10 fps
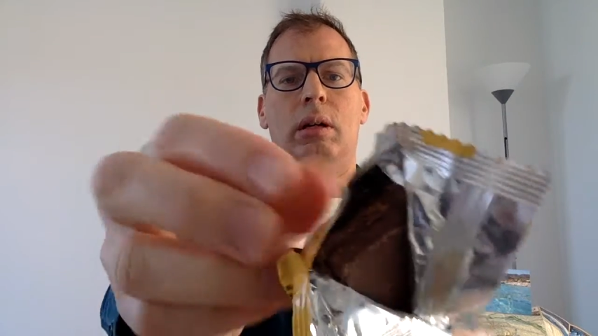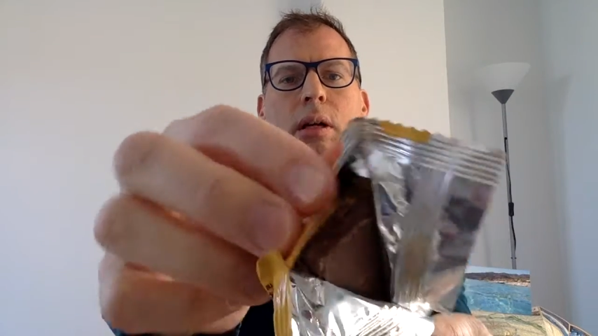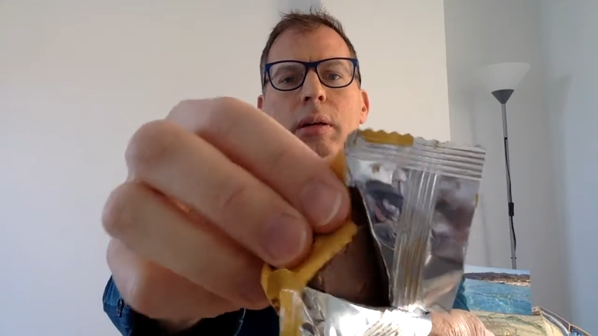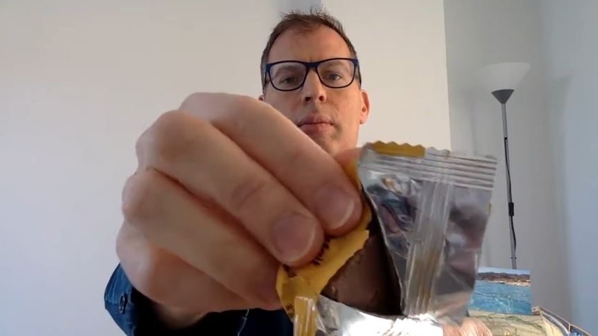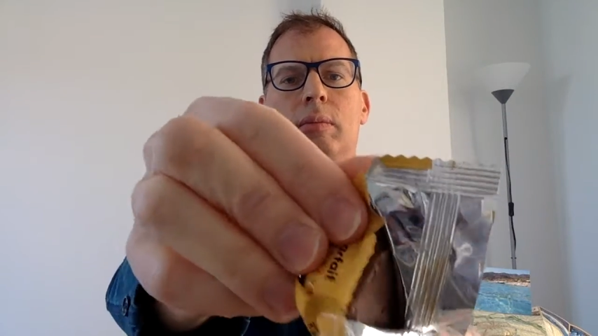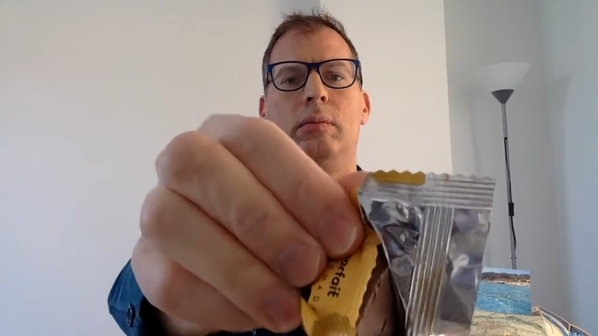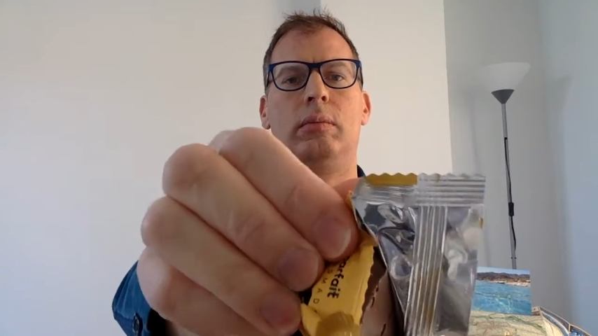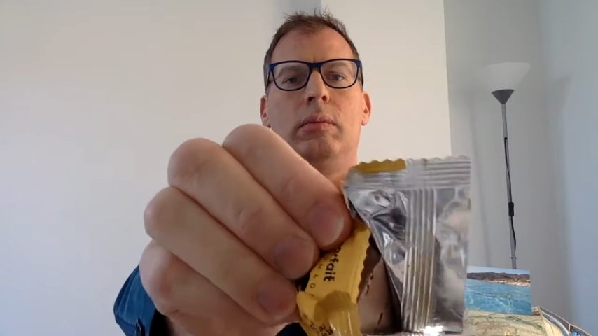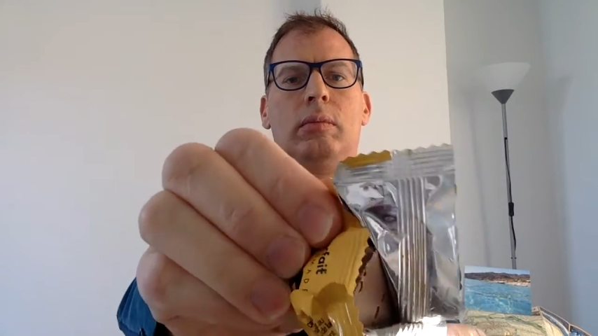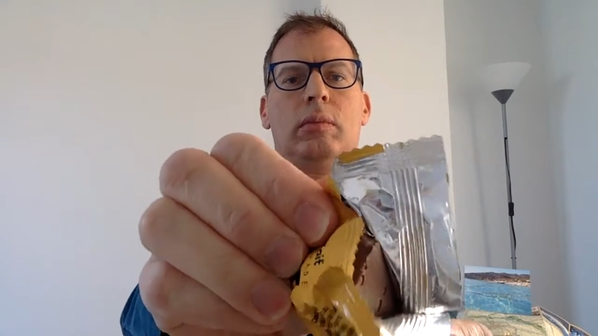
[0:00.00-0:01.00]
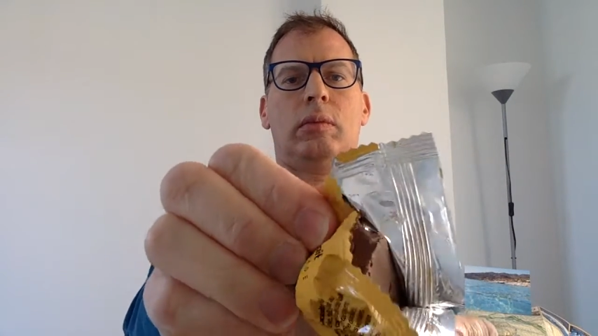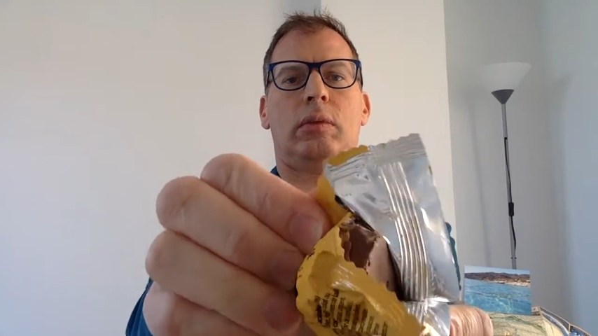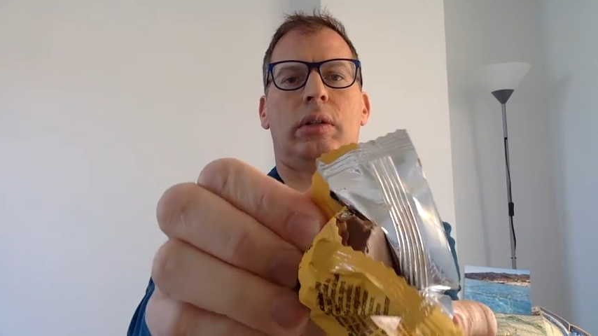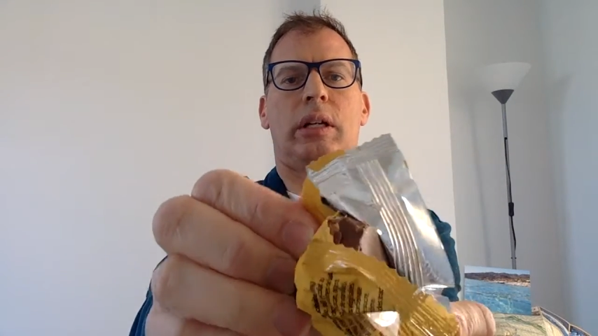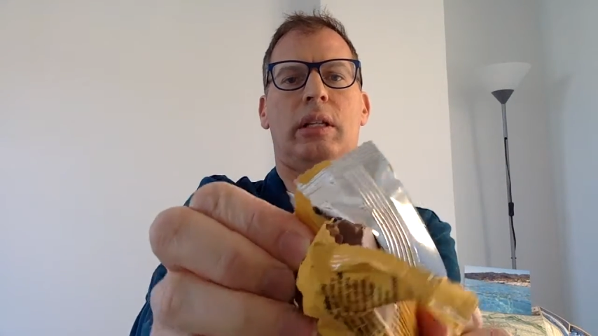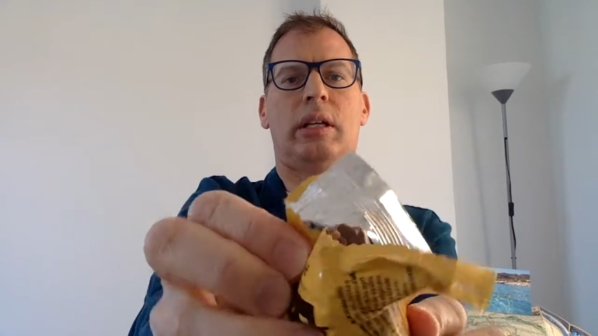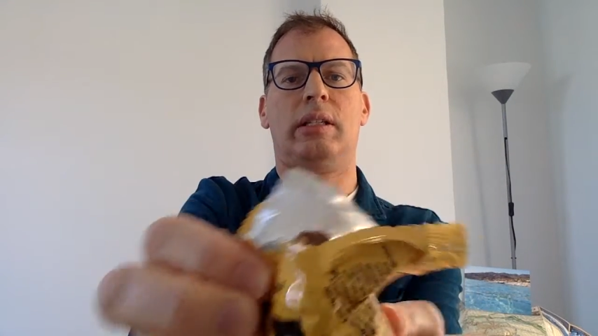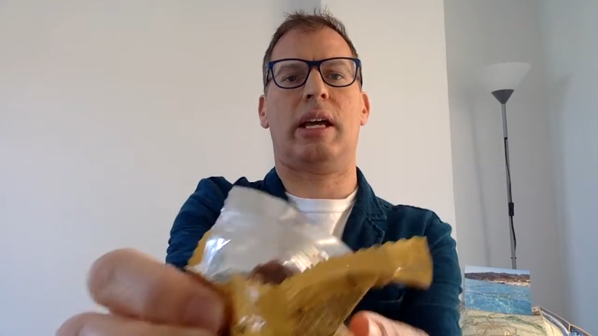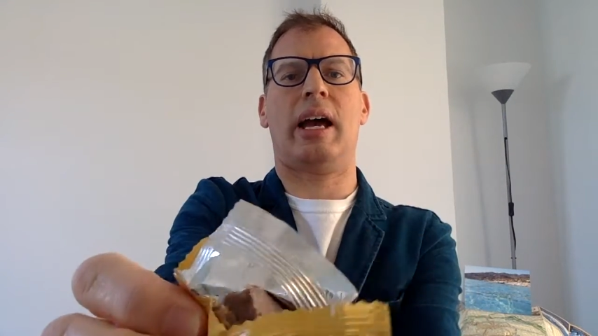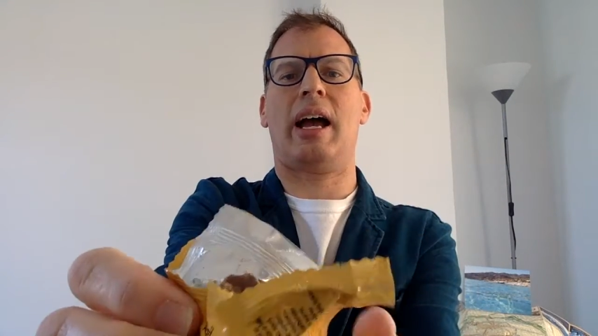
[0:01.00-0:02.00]
Um, look at
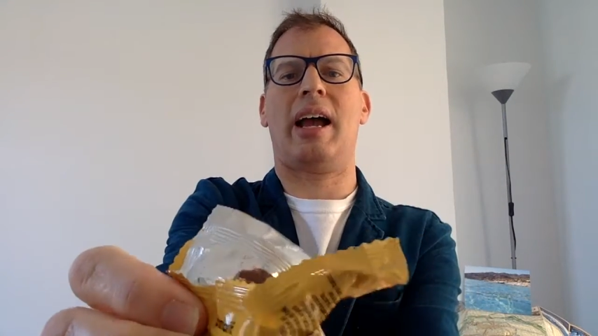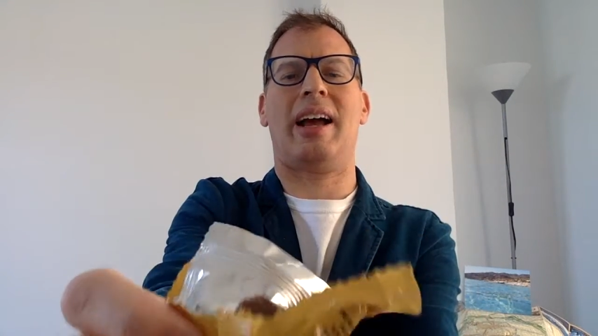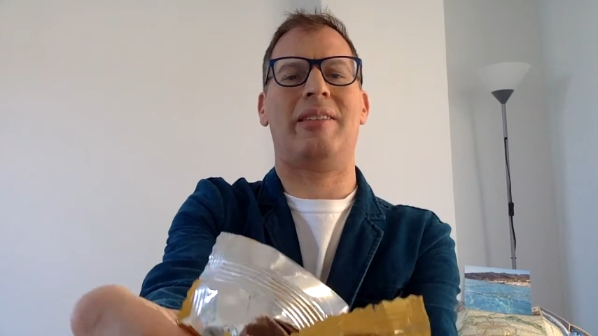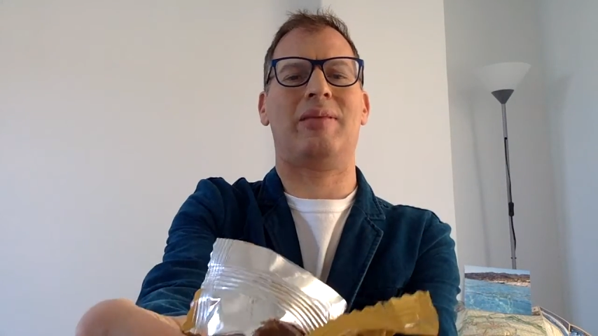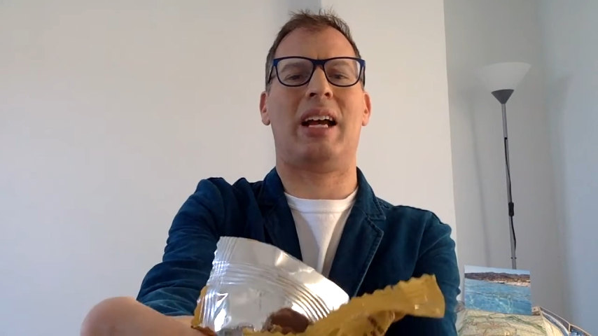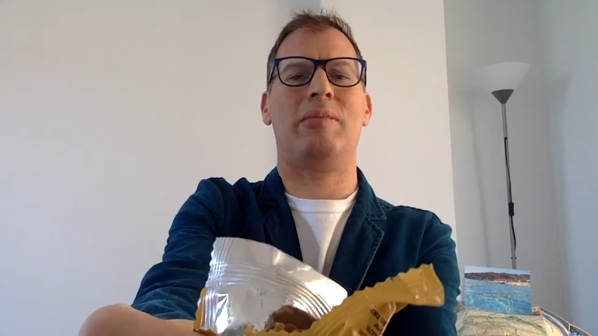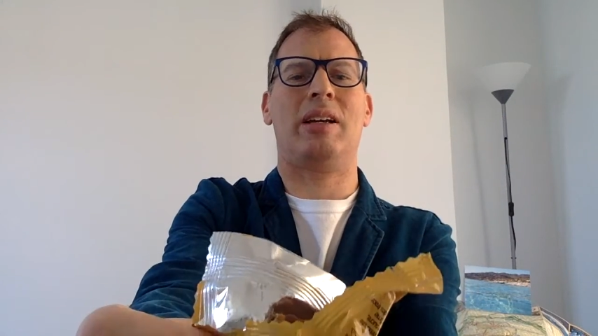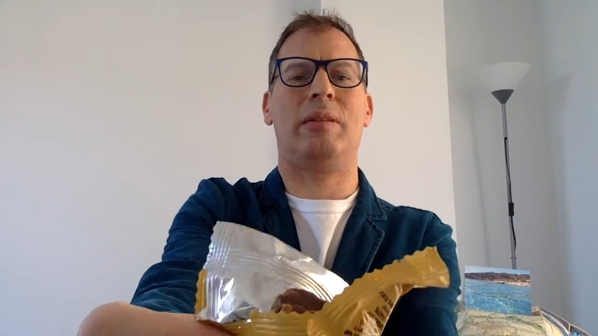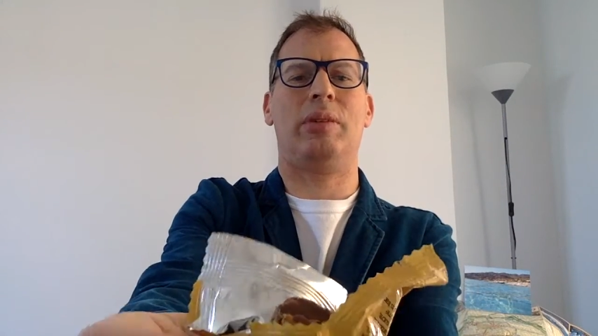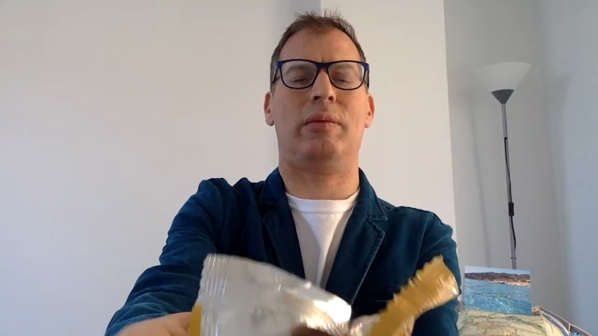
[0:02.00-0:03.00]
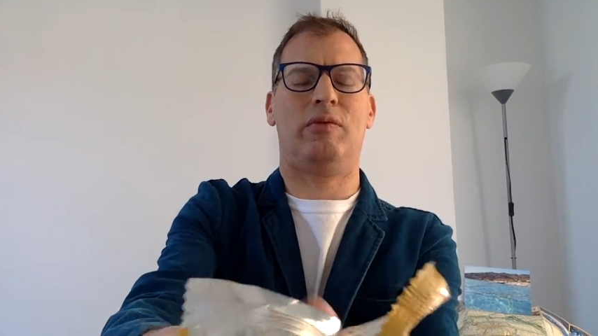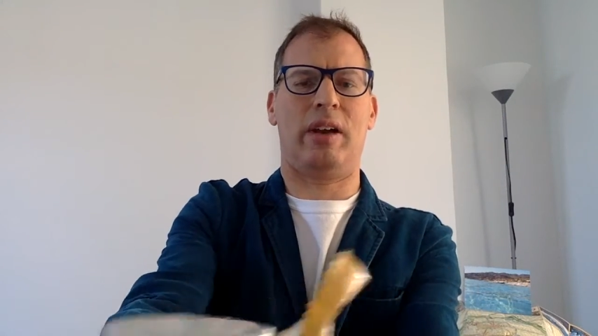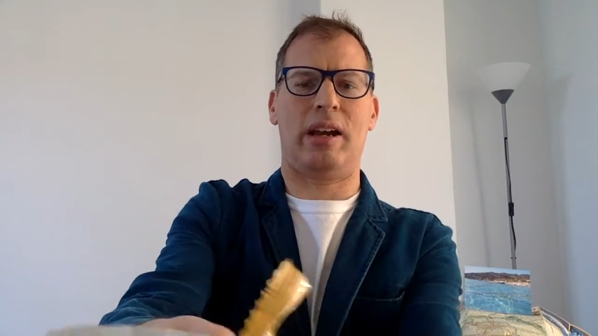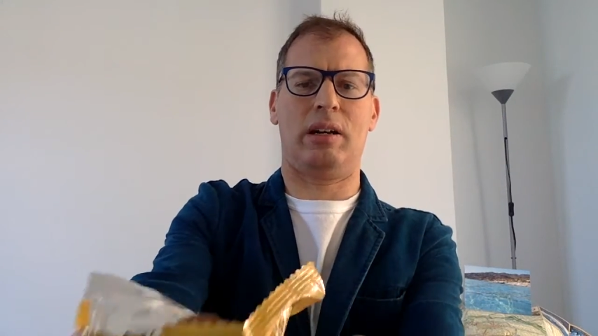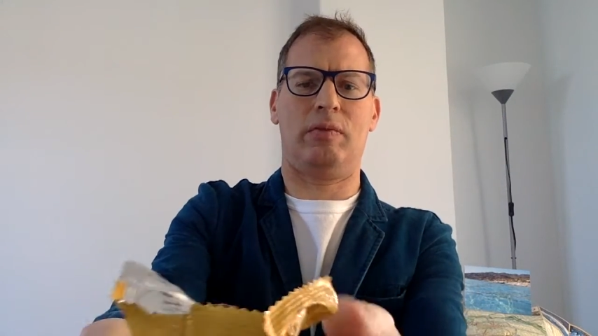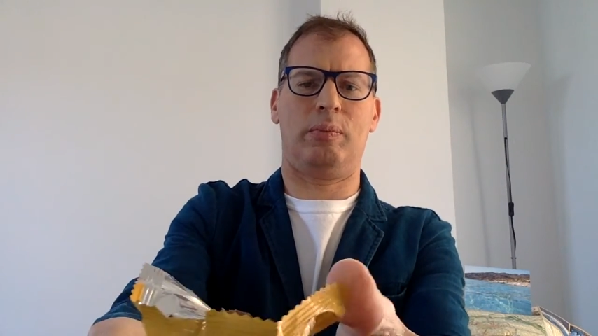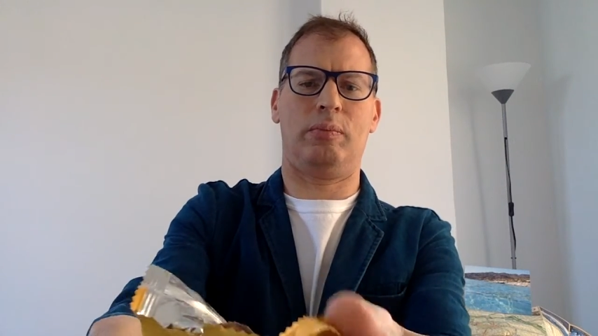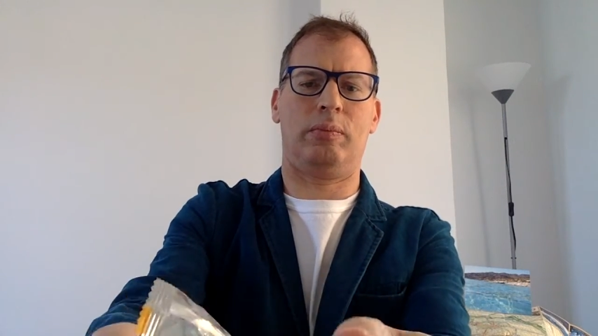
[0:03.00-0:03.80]
this. I, I, I'm not a big fan of